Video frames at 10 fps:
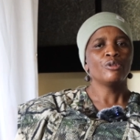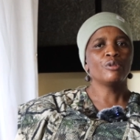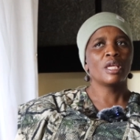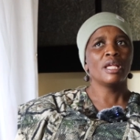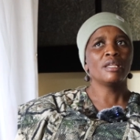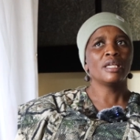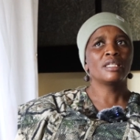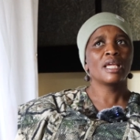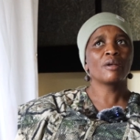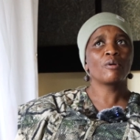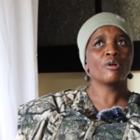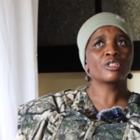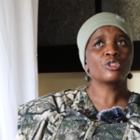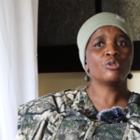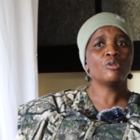it can
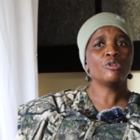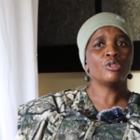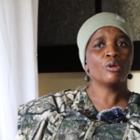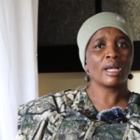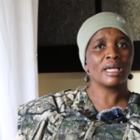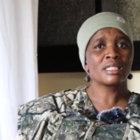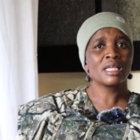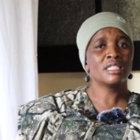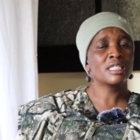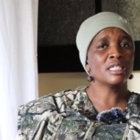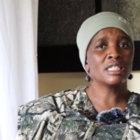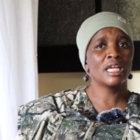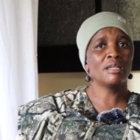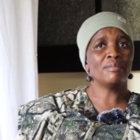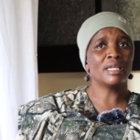cost you your license, it
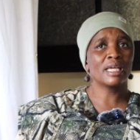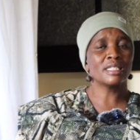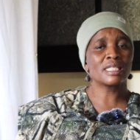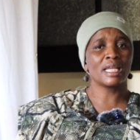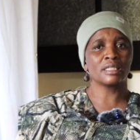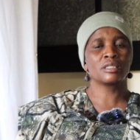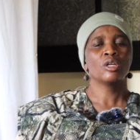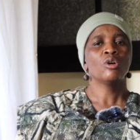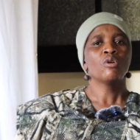can be cancelled.